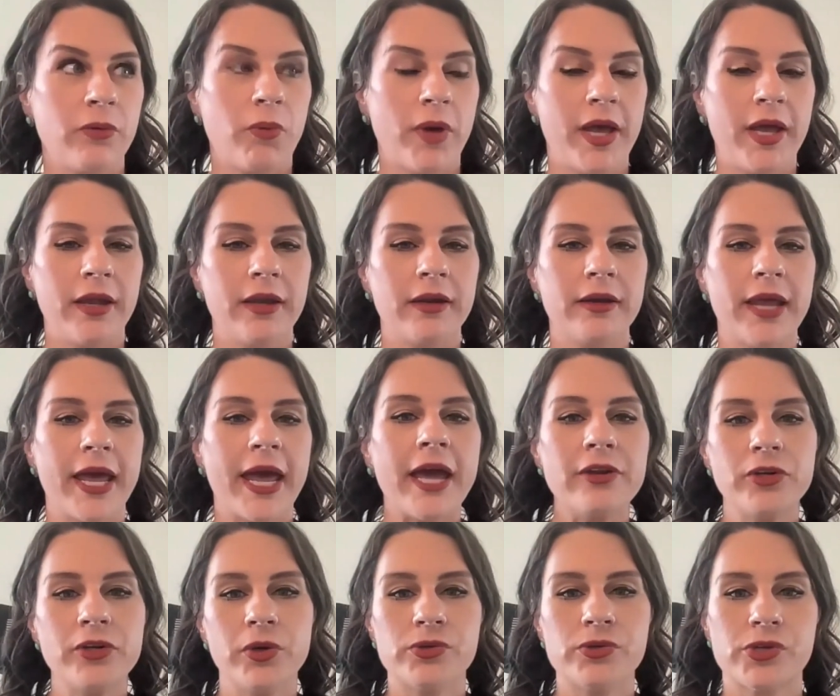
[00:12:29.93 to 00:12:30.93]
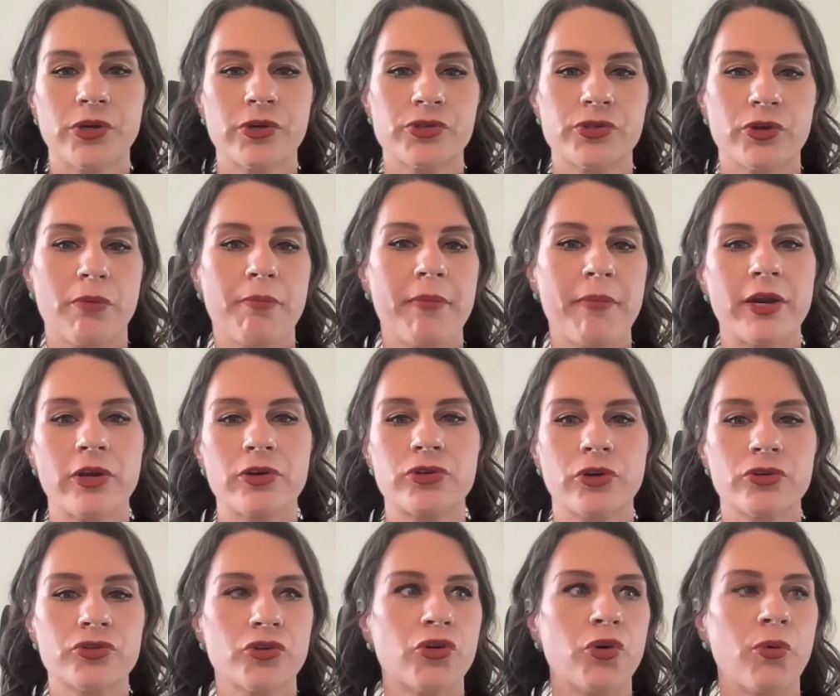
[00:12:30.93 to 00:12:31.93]
when end users or
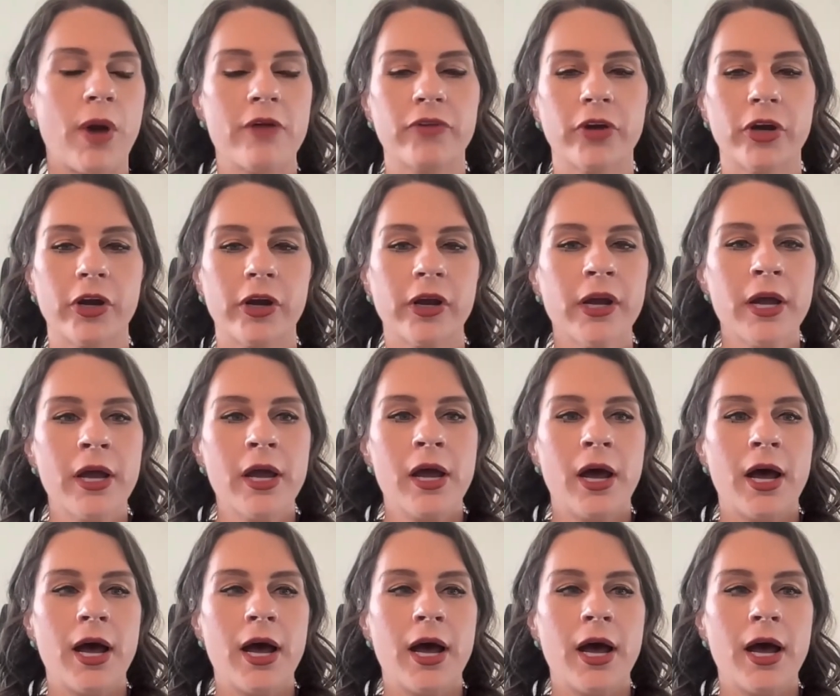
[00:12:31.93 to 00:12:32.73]
managers or whoever